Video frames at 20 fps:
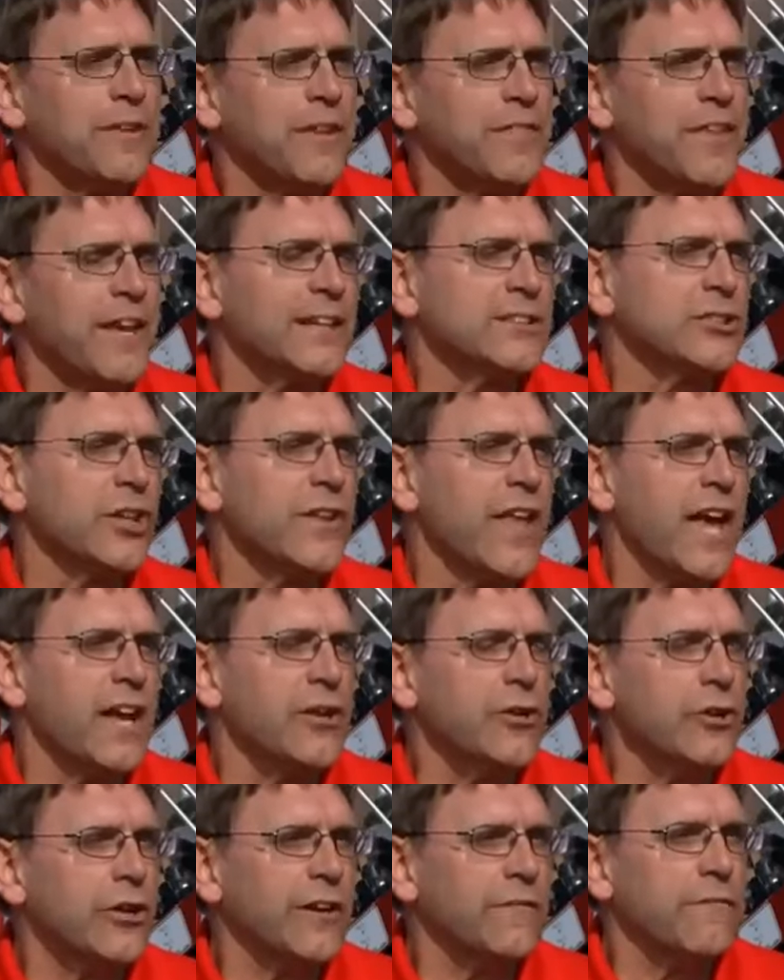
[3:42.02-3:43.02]
of the things on
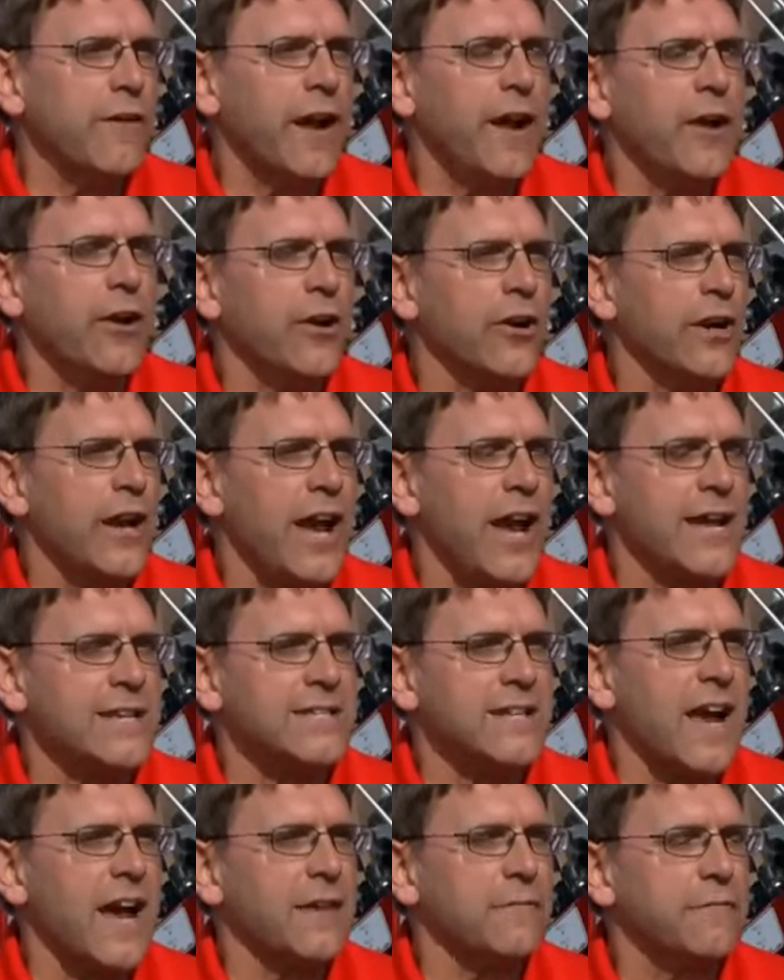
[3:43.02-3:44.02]
that new conveyor
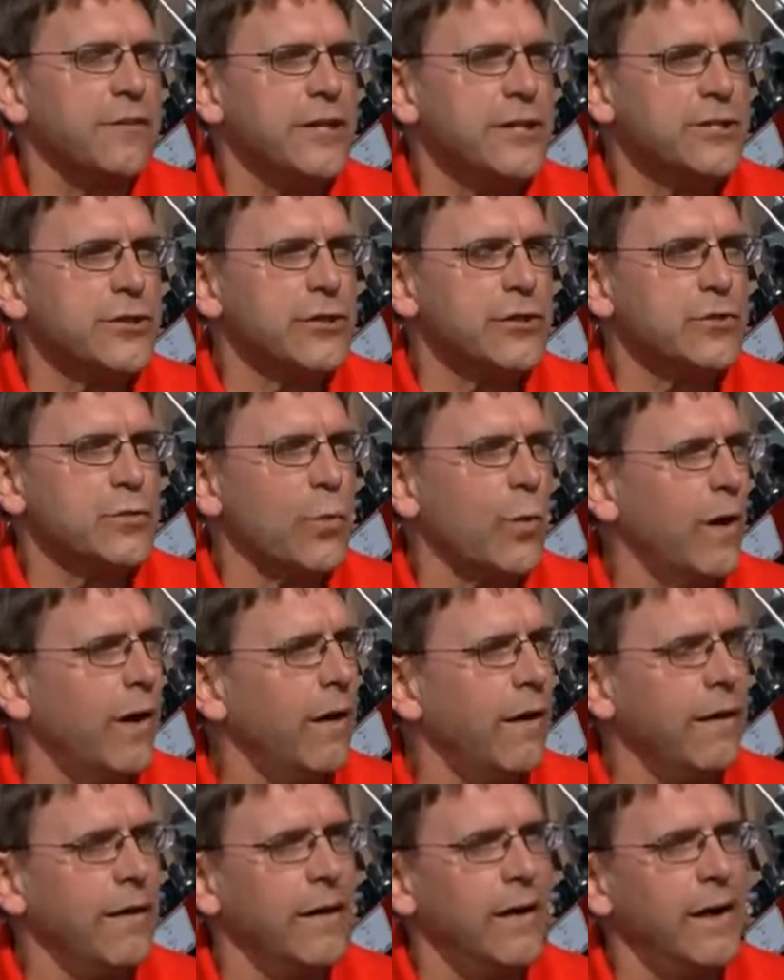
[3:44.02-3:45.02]
has got features
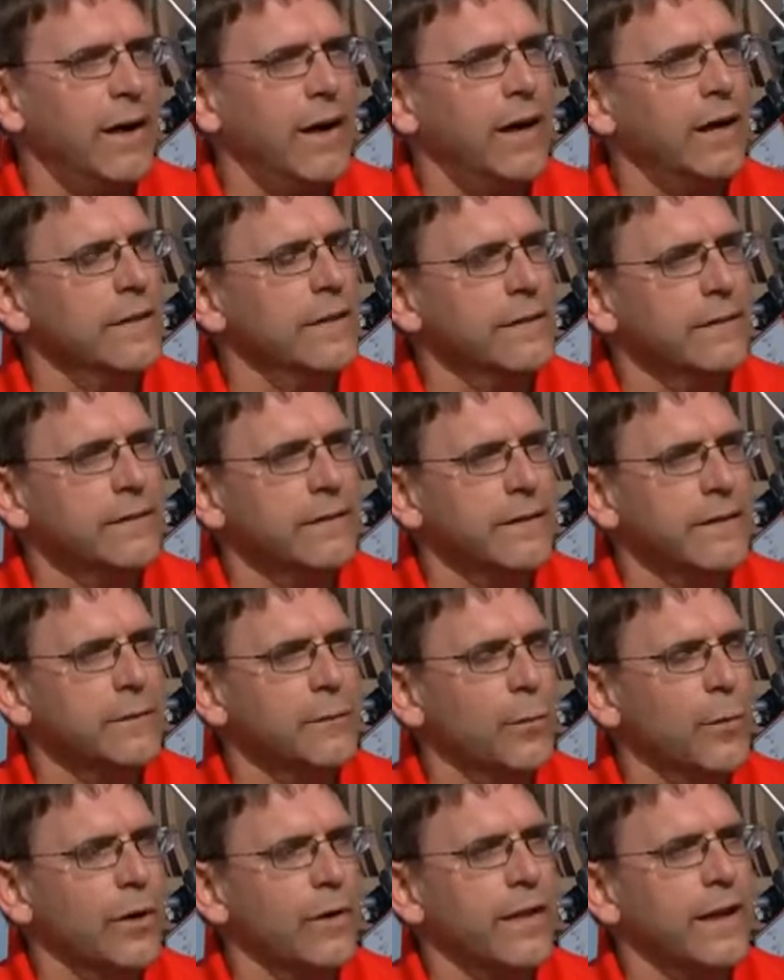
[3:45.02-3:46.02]
where
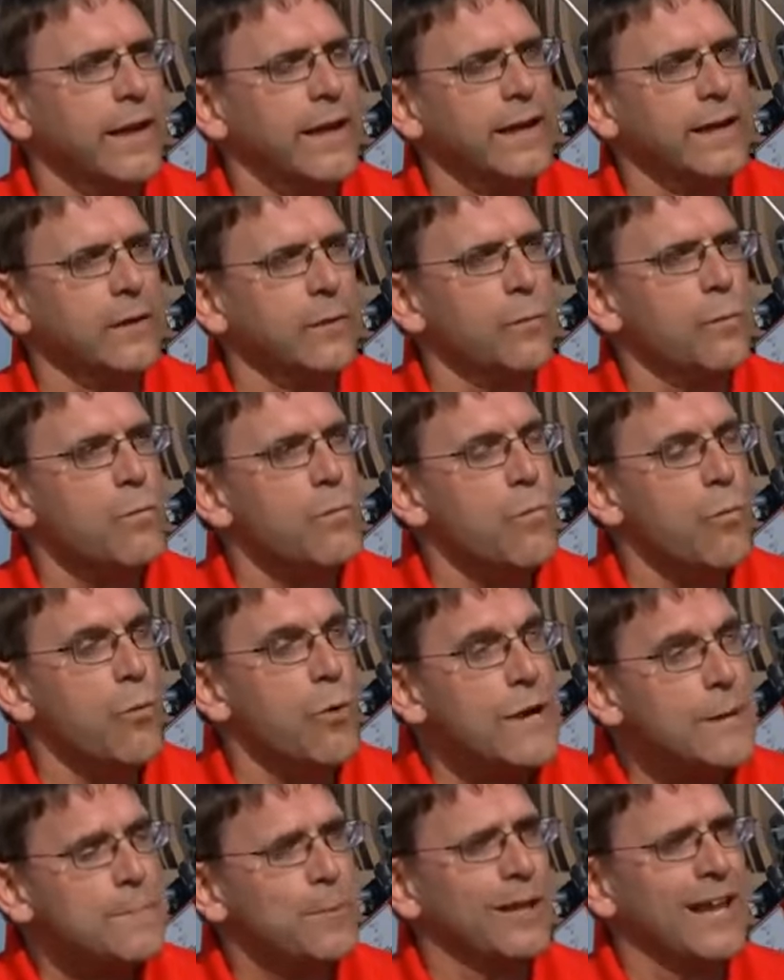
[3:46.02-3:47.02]
they can
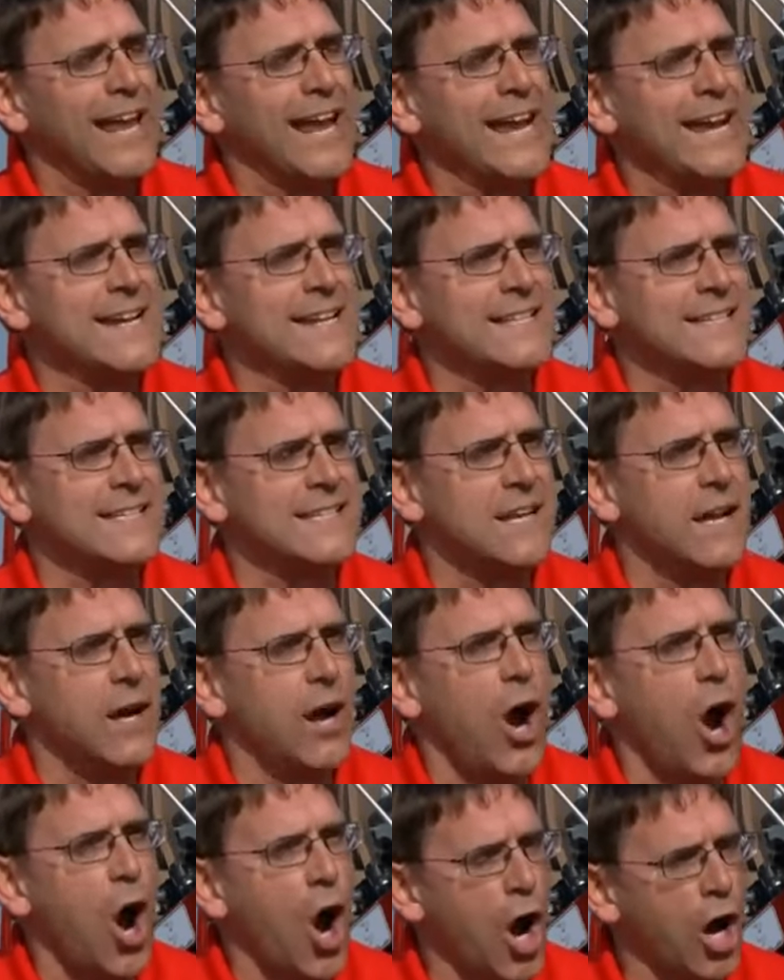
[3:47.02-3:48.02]
replace
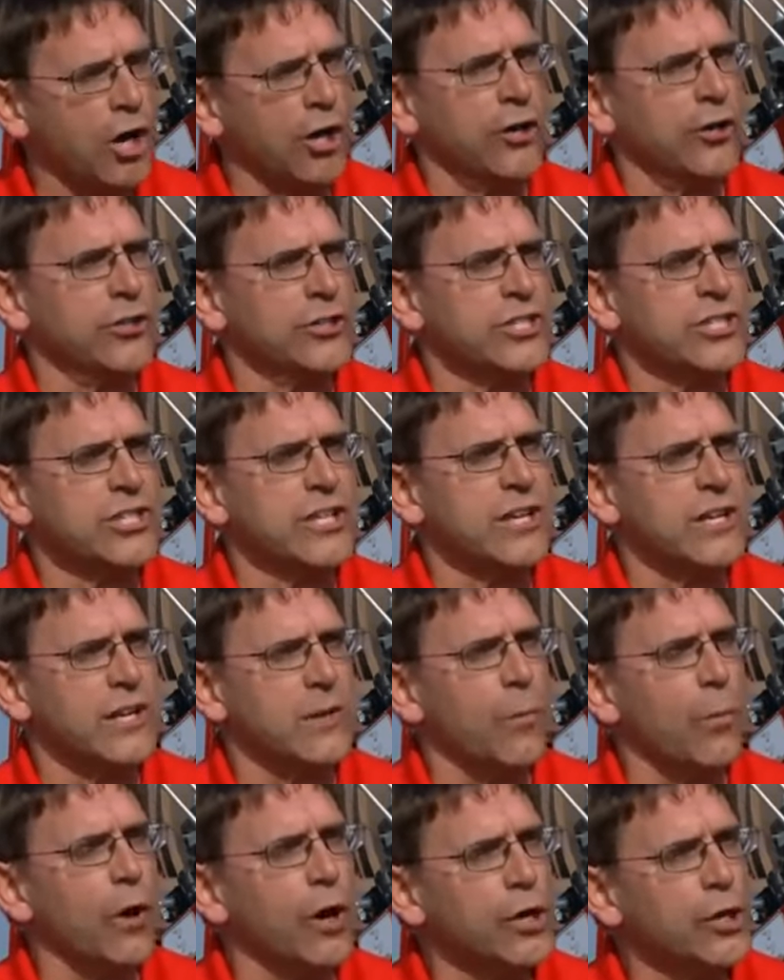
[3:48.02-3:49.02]
augers,
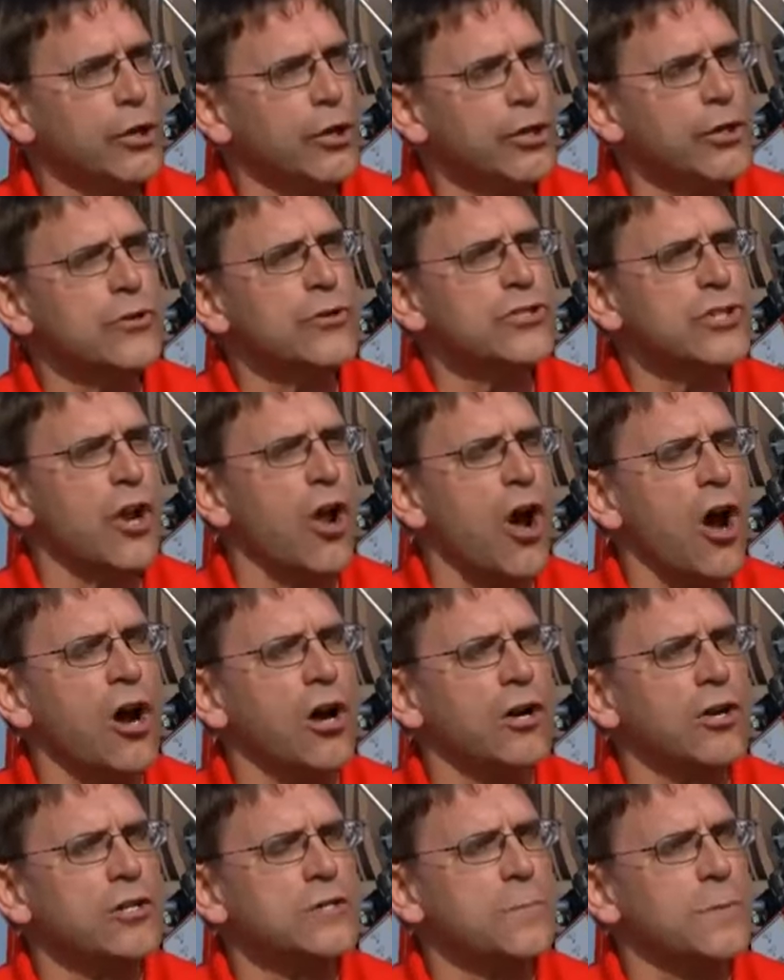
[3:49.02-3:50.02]
where you're using
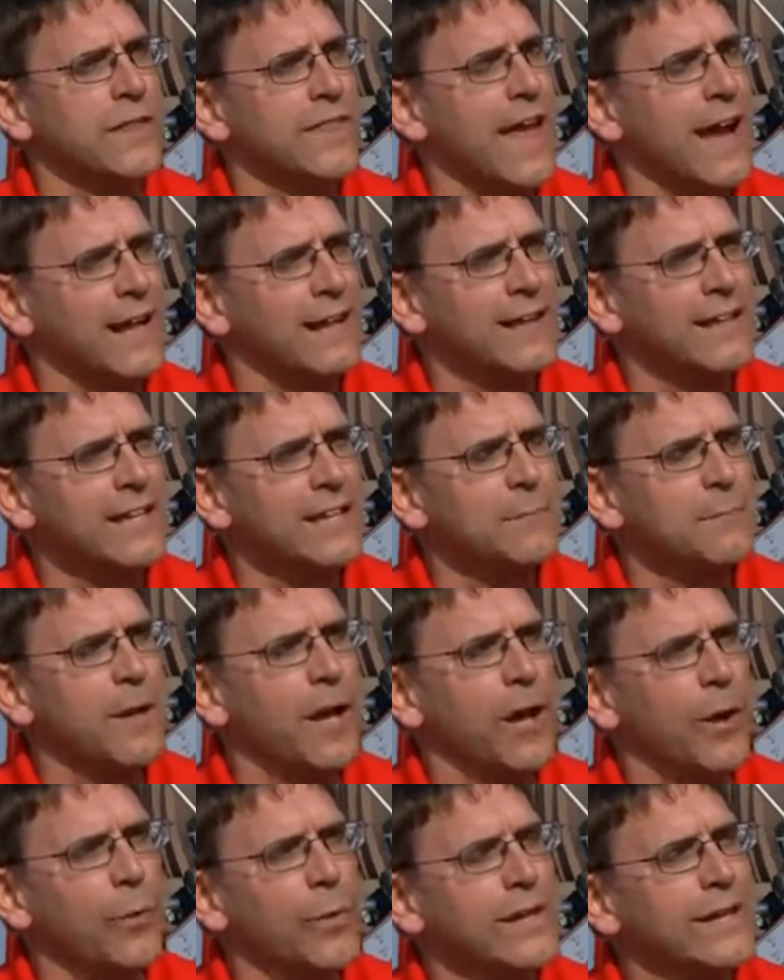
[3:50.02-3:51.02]
augers, but that cleated
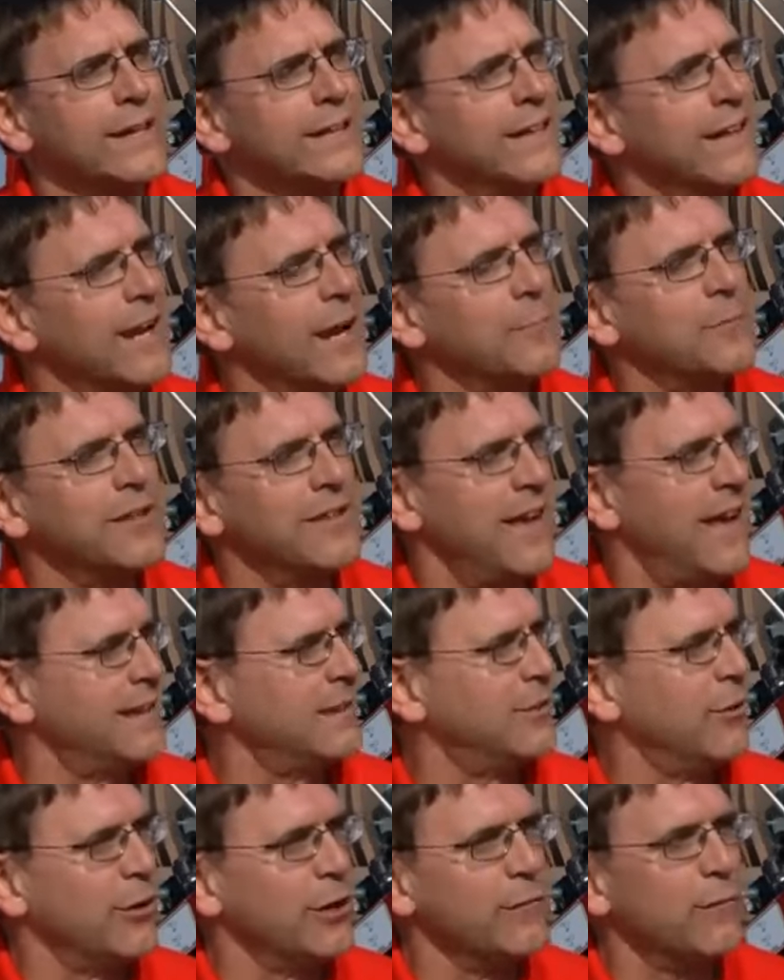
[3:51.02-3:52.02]
belt, we can get up to
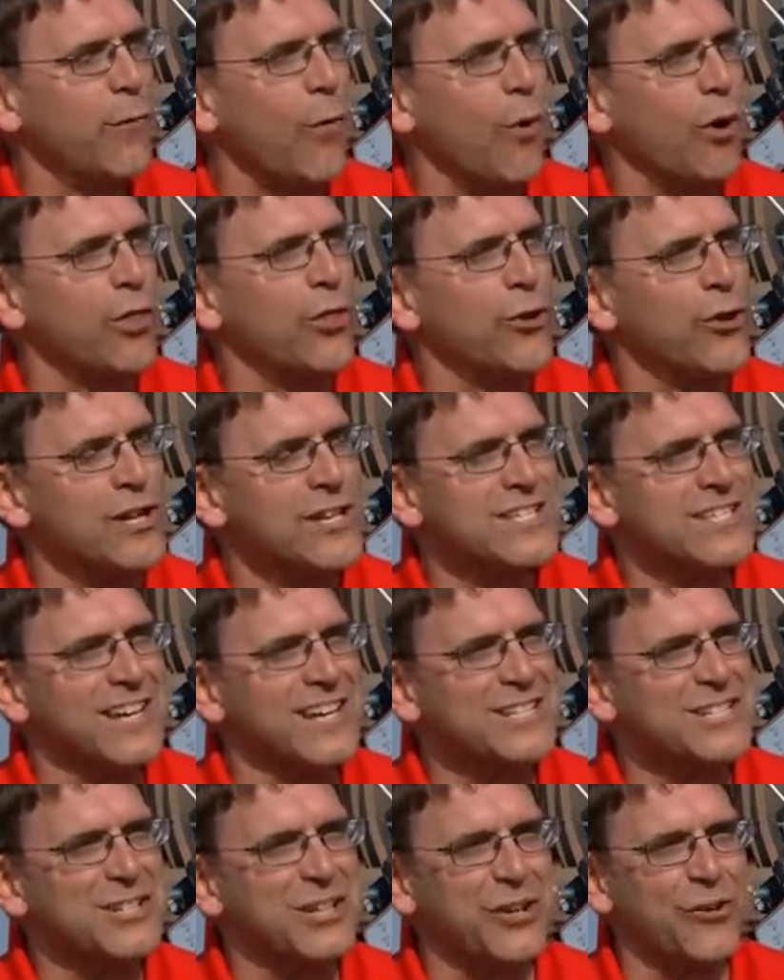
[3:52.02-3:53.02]
that 34,
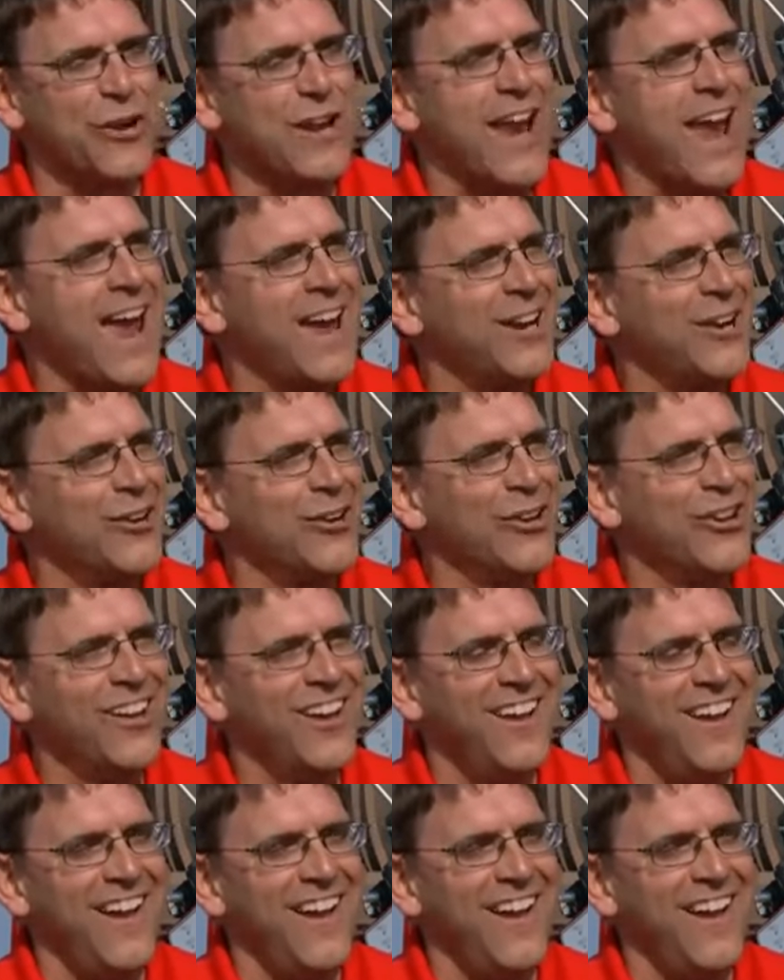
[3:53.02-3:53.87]
36 degree angle,